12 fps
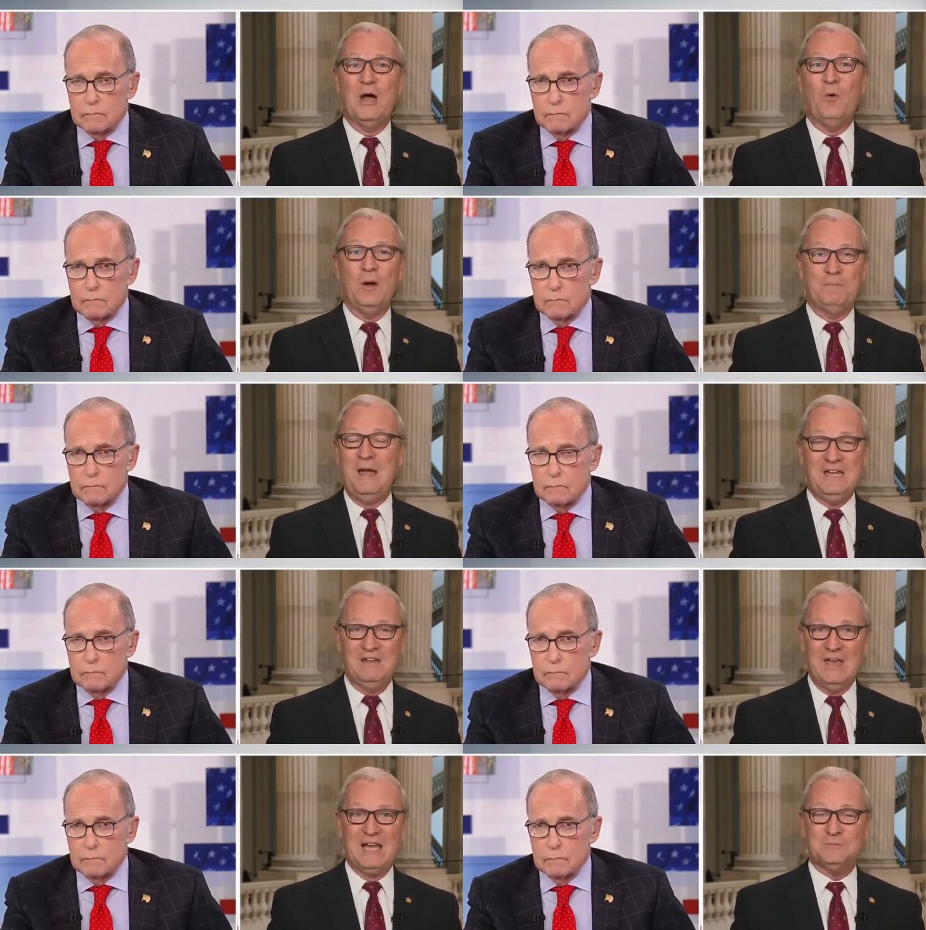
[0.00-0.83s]
Speaker 1: not one
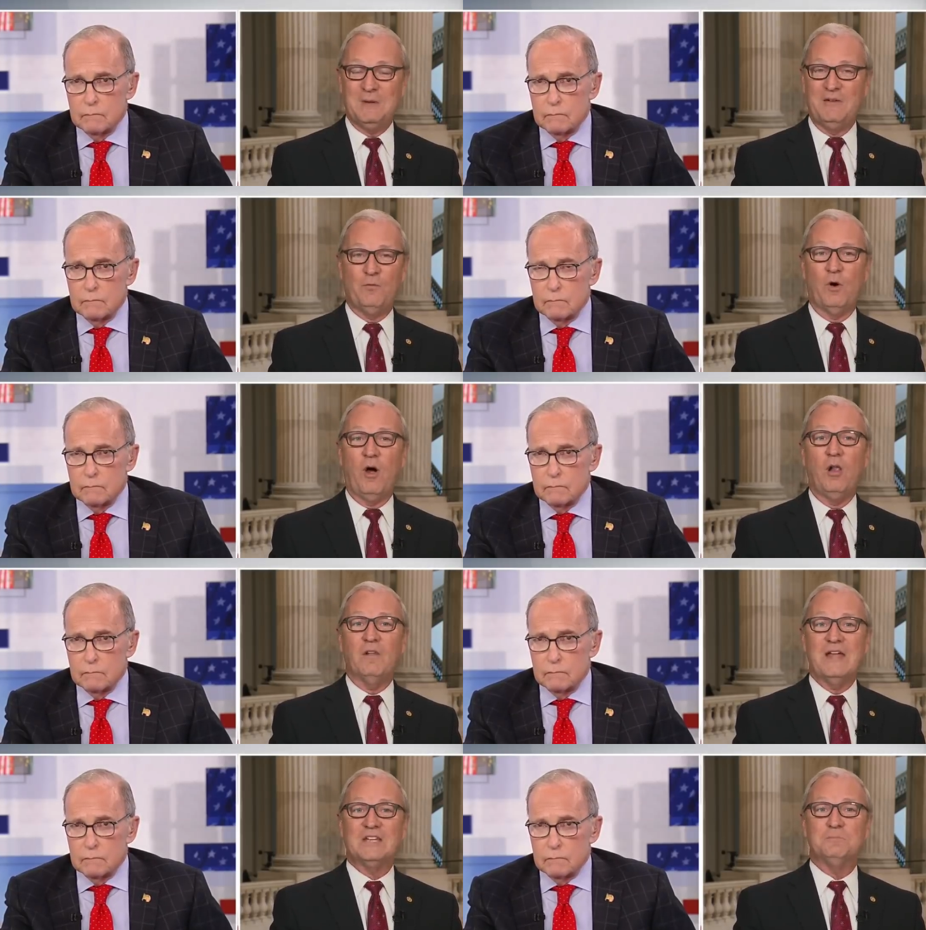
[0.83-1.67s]
penny of that's paid for.
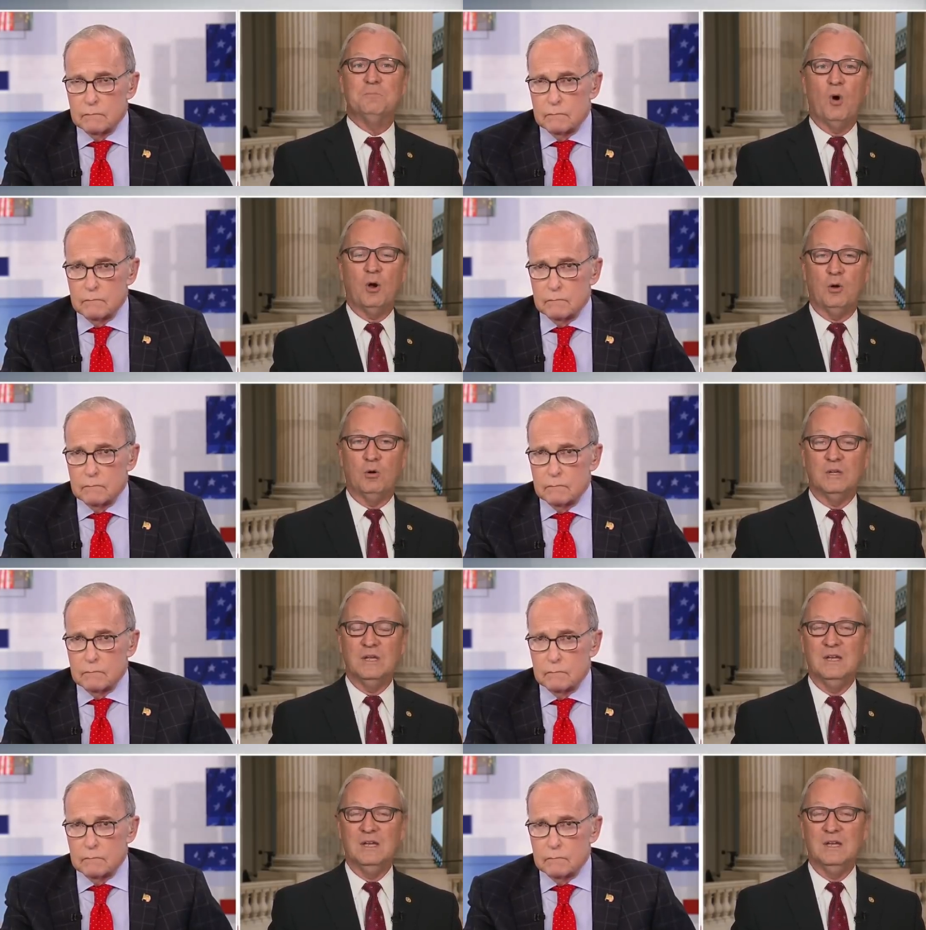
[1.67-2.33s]
All of that's borrowed